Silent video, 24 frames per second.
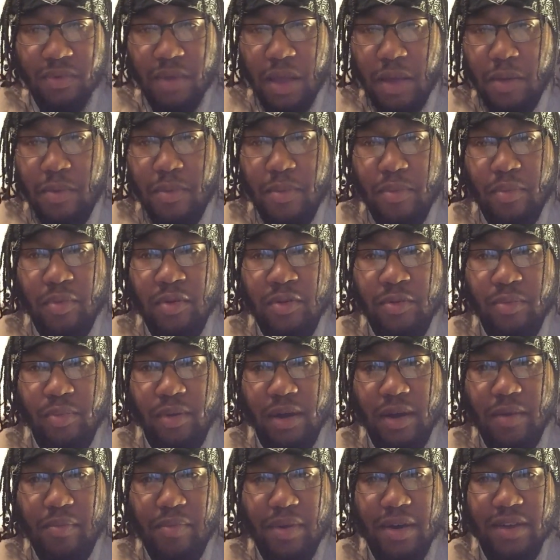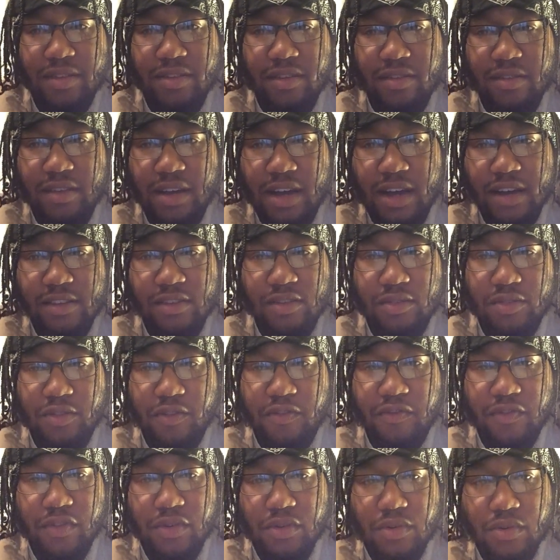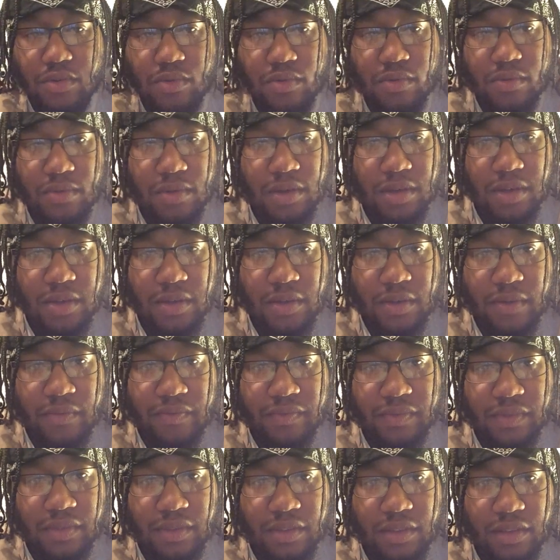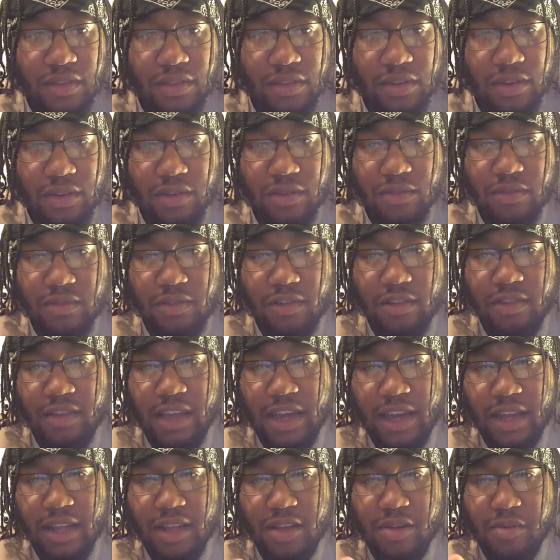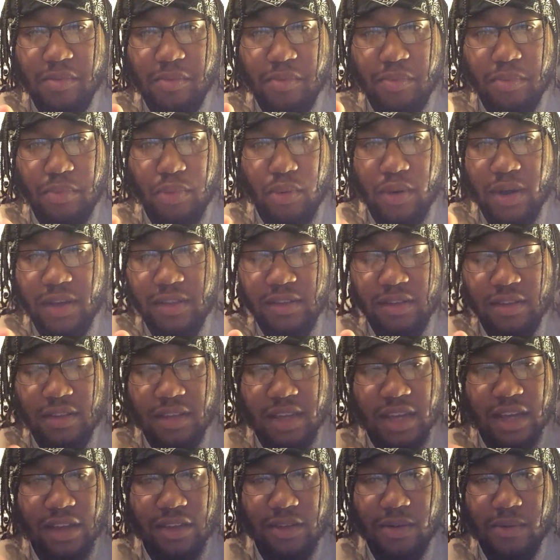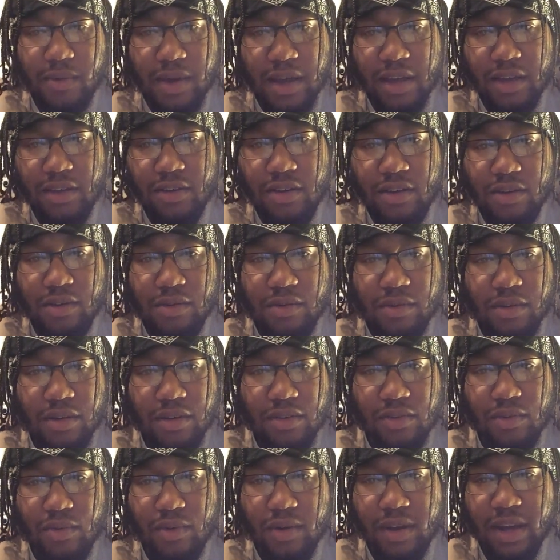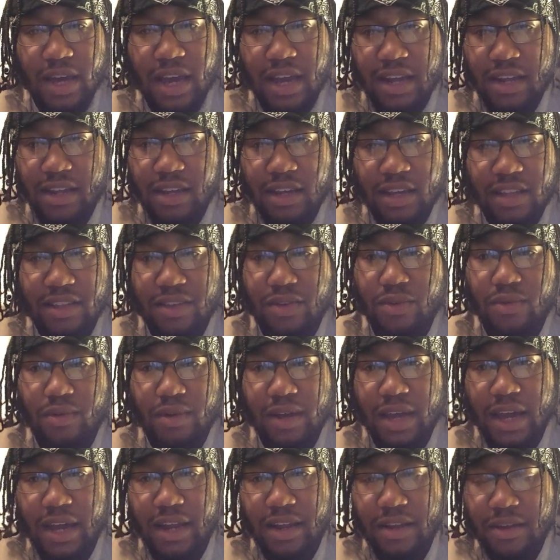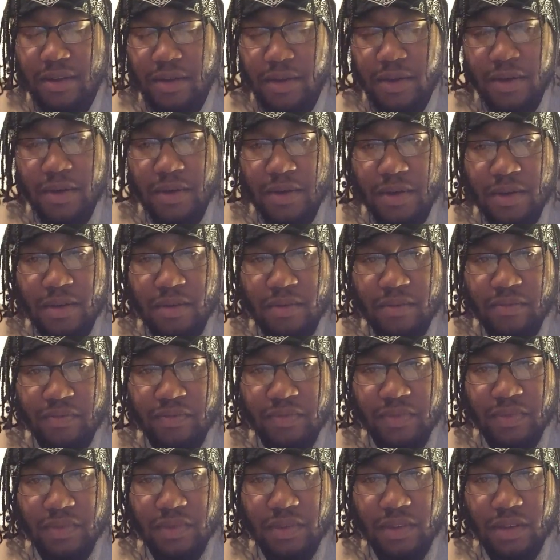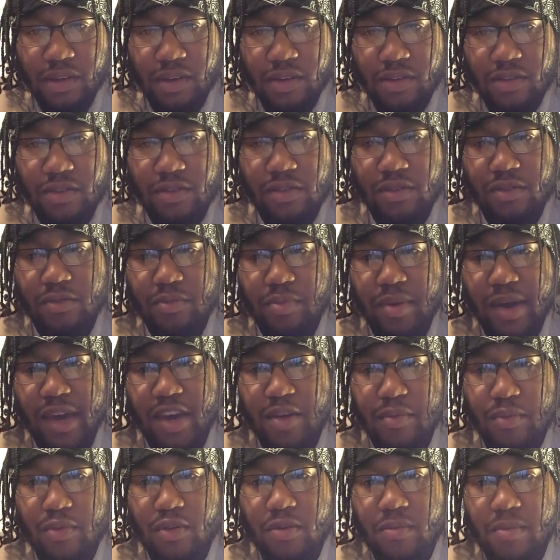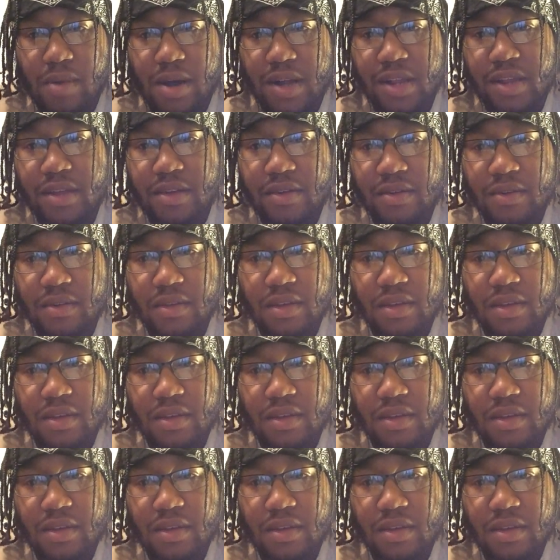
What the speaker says: They spray pesticides on the food, so you're taking them poison either way you go. 'Cause organic isn't organic. You're paying more money